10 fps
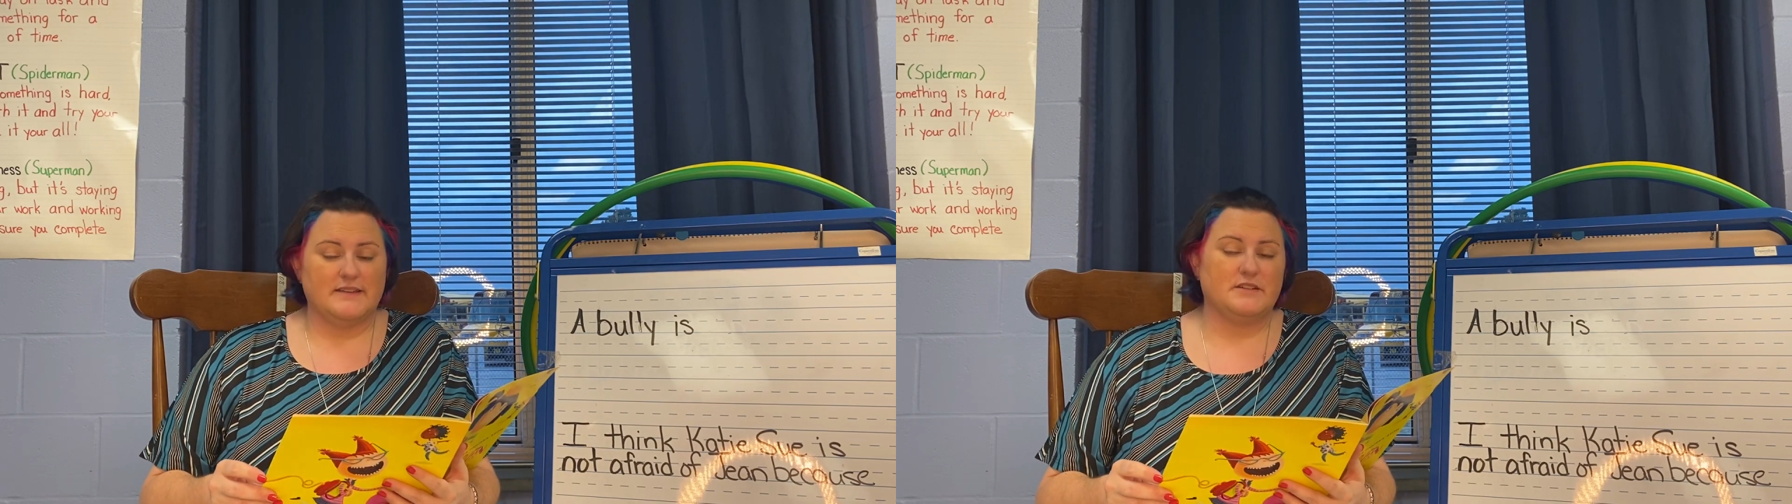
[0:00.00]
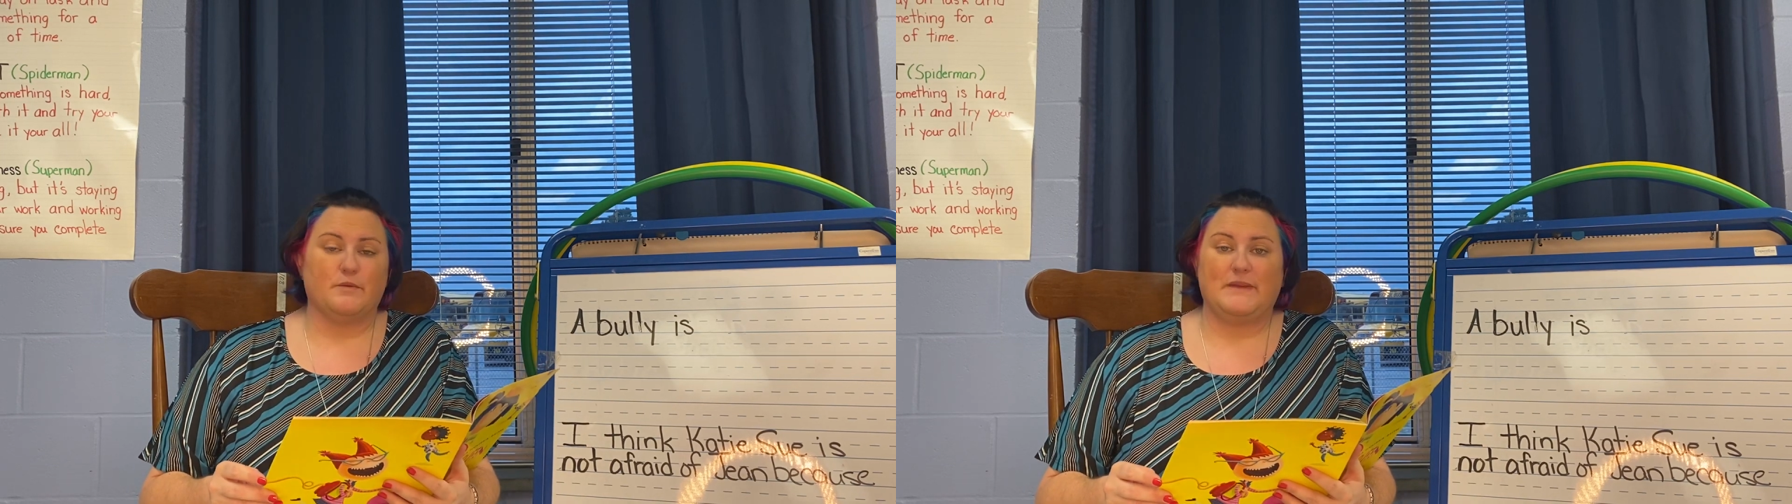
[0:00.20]

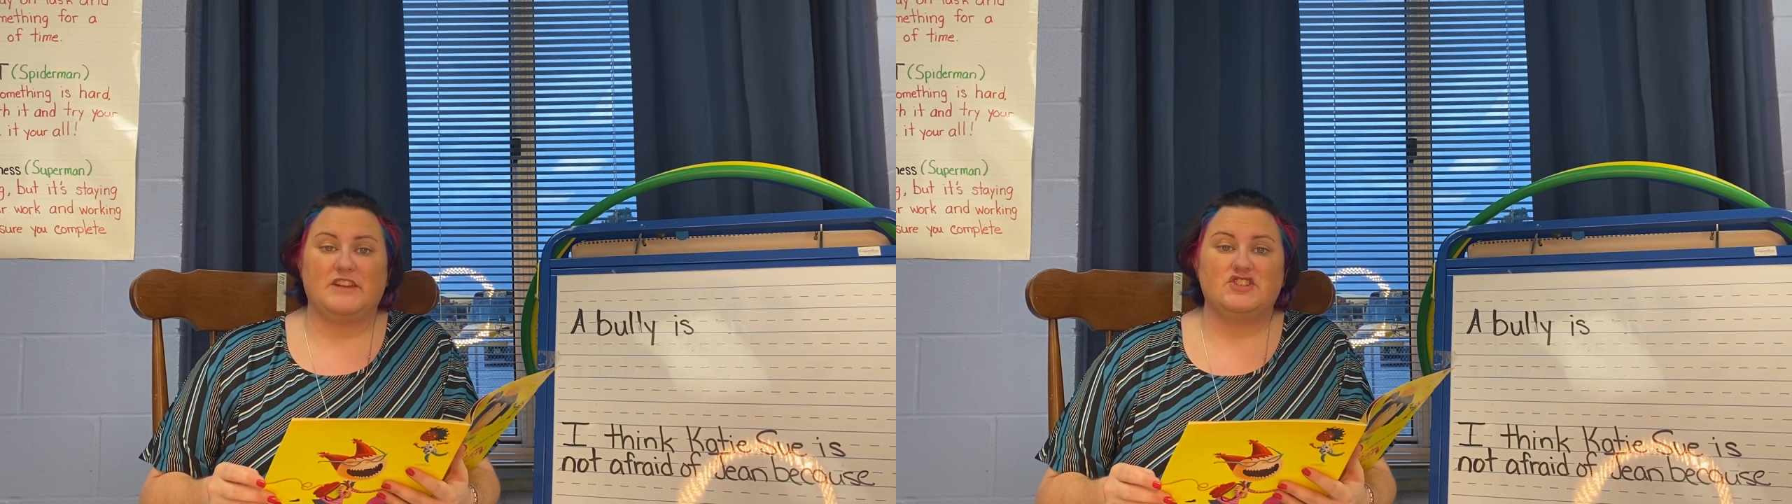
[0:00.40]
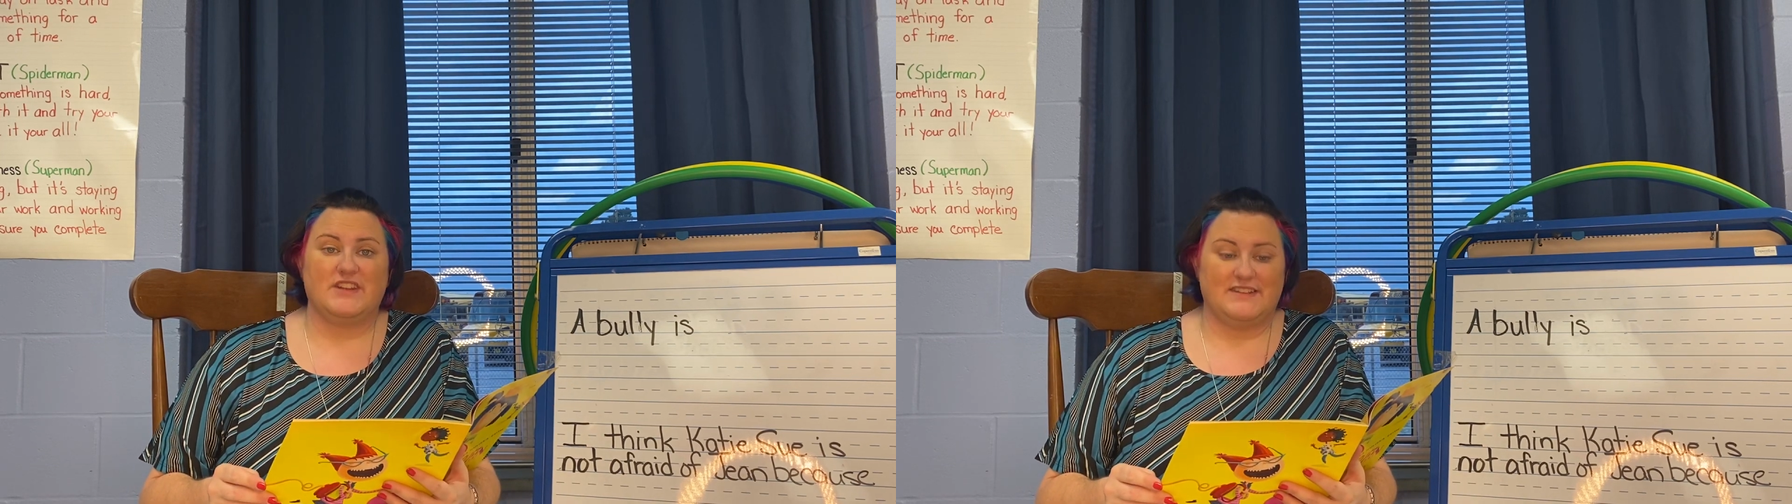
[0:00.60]
until
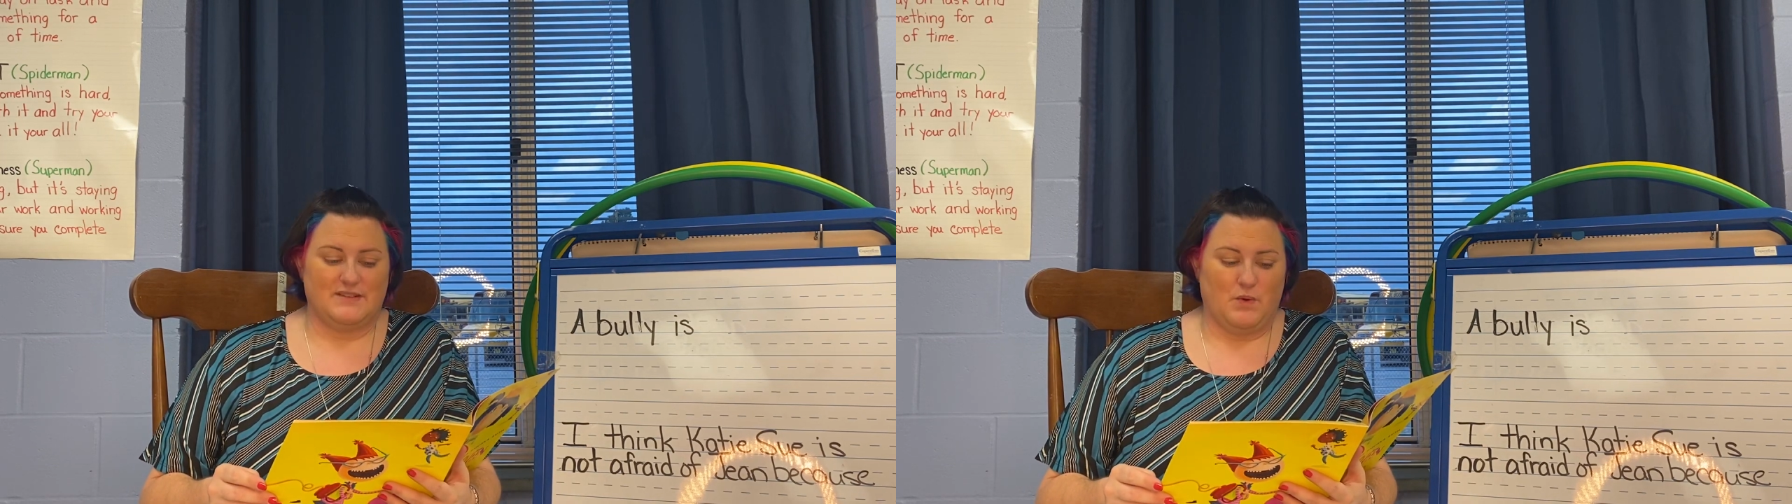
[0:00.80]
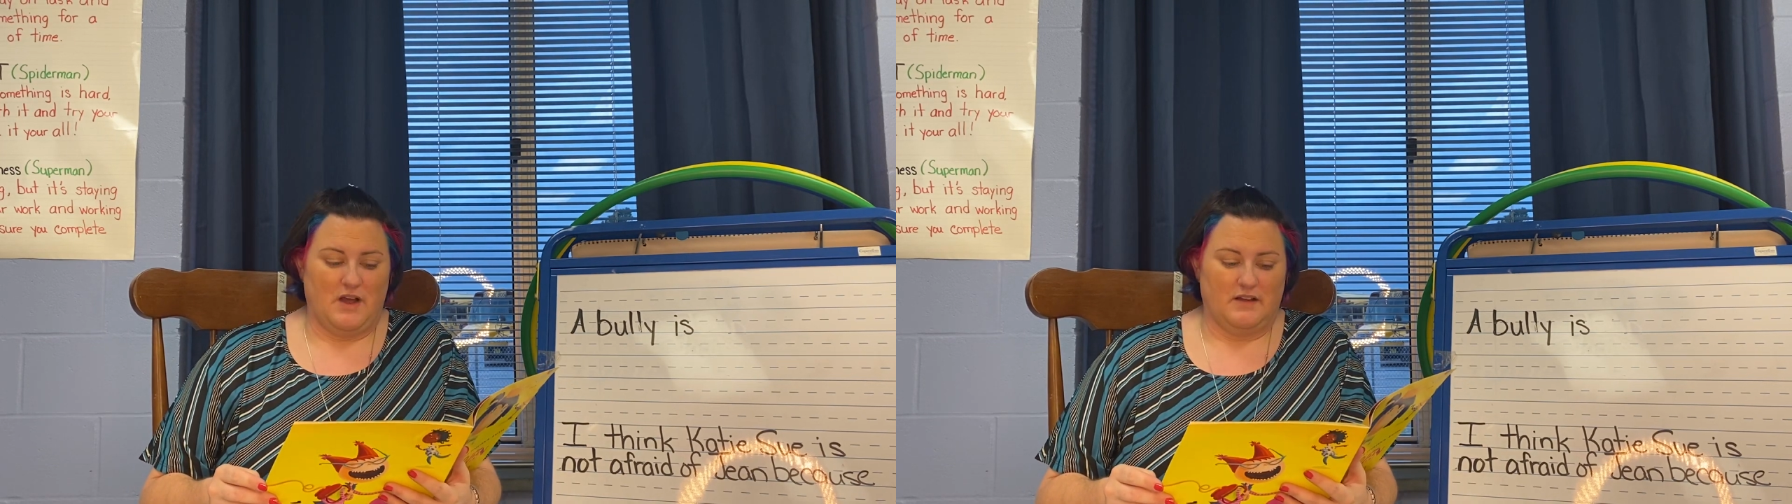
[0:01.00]
Mean Jean
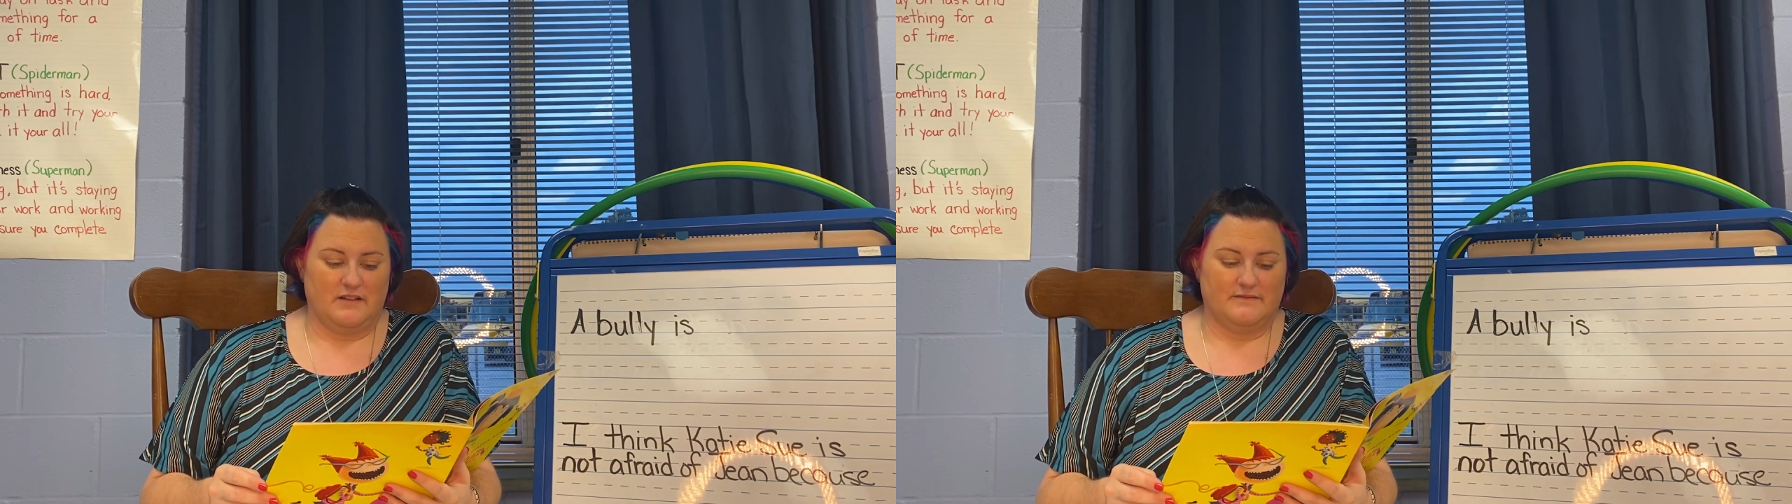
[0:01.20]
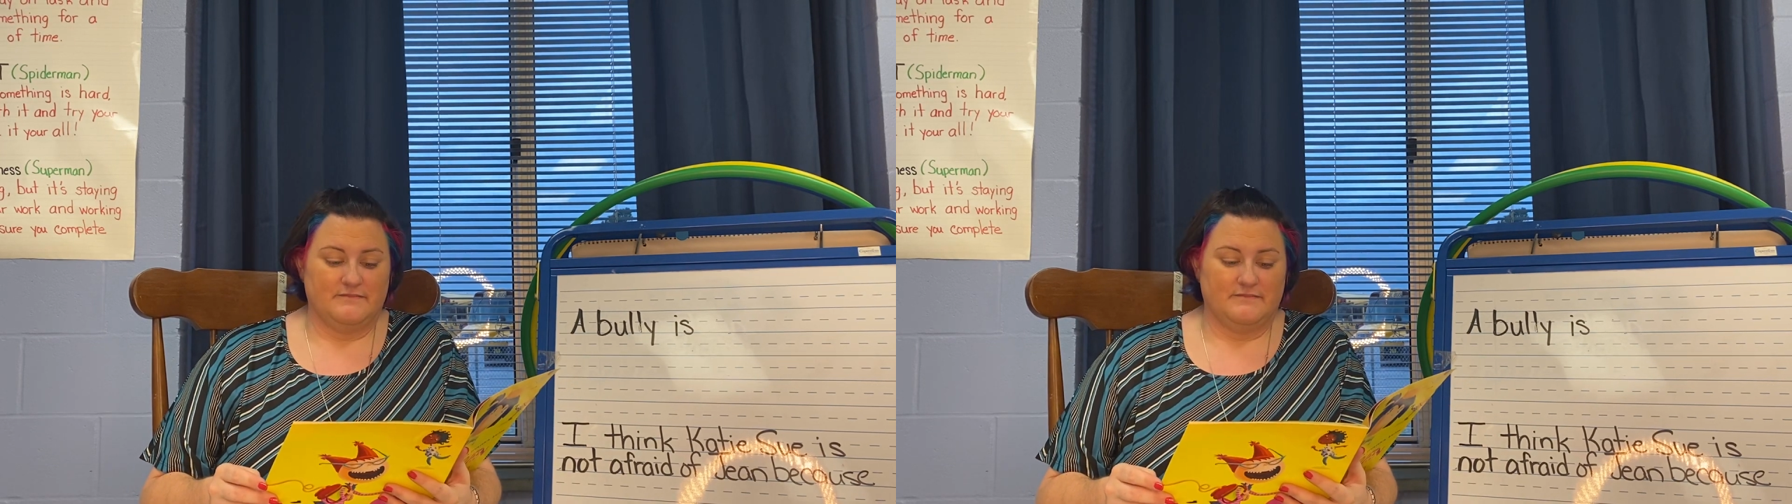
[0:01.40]
swung.